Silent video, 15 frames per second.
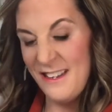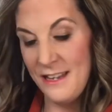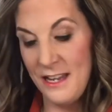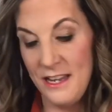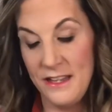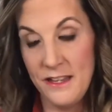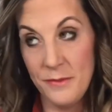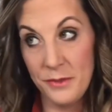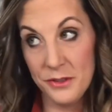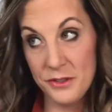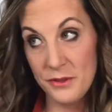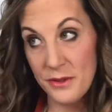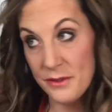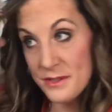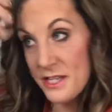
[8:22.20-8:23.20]
And then we'll do
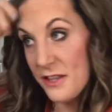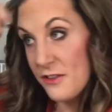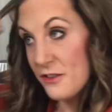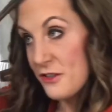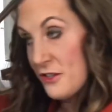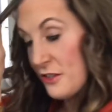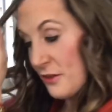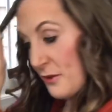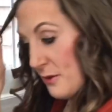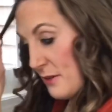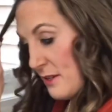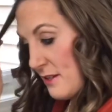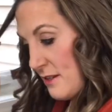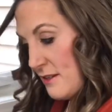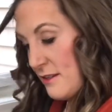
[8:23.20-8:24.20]
those other 2
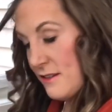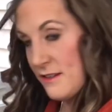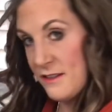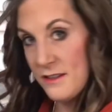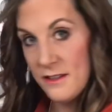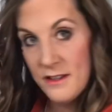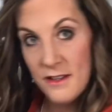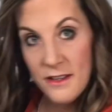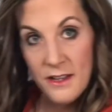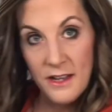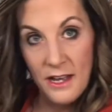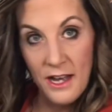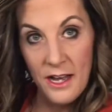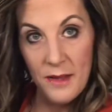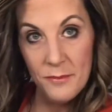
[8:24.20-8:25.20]

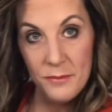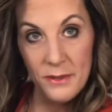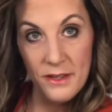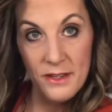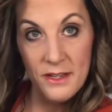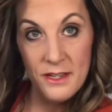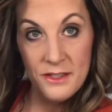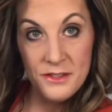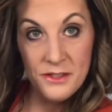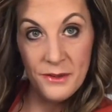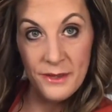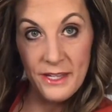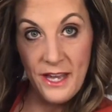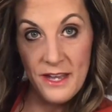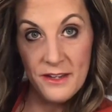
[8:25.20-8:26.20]
up. So
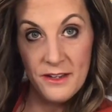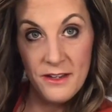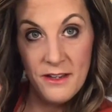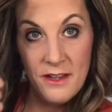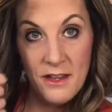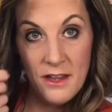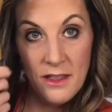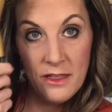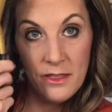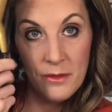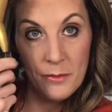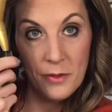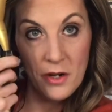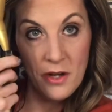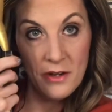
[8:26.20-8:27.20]
again, the
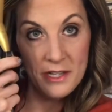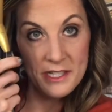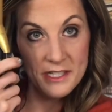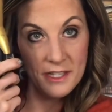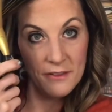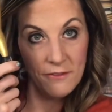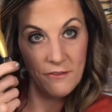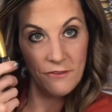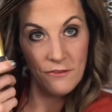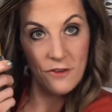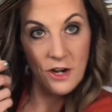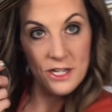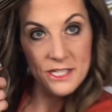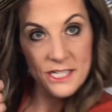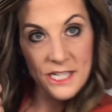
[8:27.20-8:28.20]
prong is in
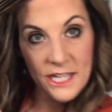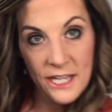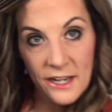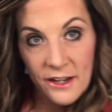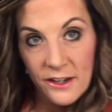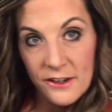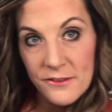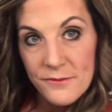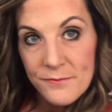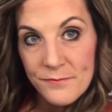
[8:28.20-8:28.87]
front here.